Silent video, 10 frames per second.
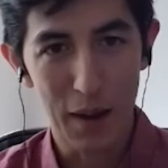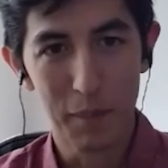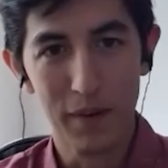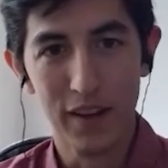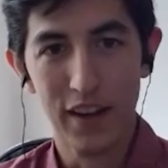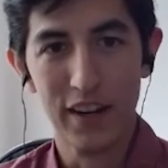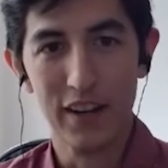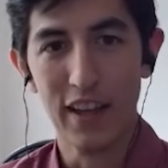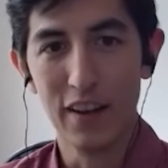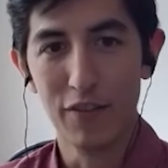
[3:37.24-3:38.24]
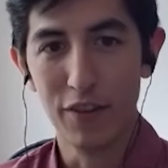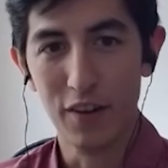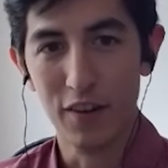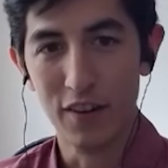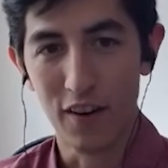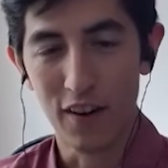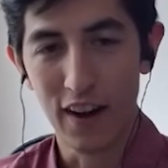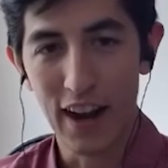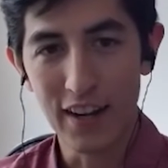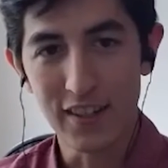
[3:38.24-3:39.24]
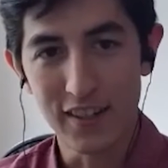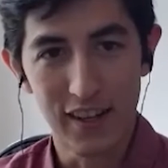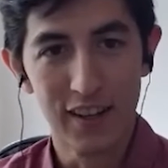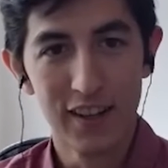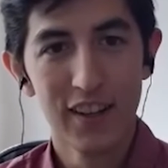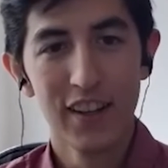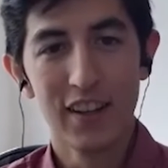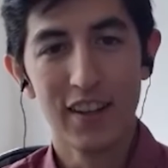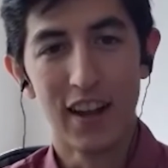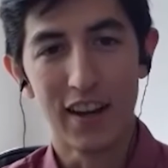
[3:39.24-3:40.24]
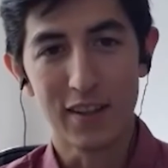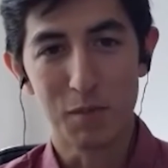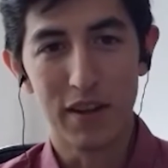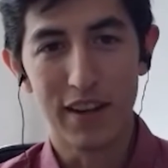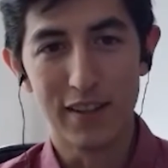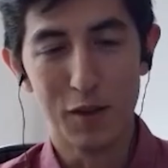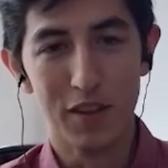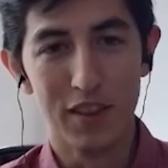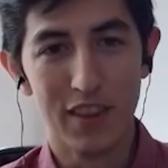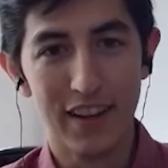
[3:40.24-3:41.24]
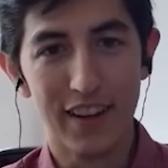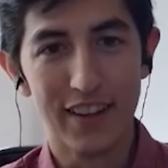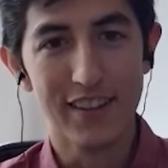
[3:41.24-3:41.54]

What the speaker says: between your cabinet and a landfill are actually not as many as you would think.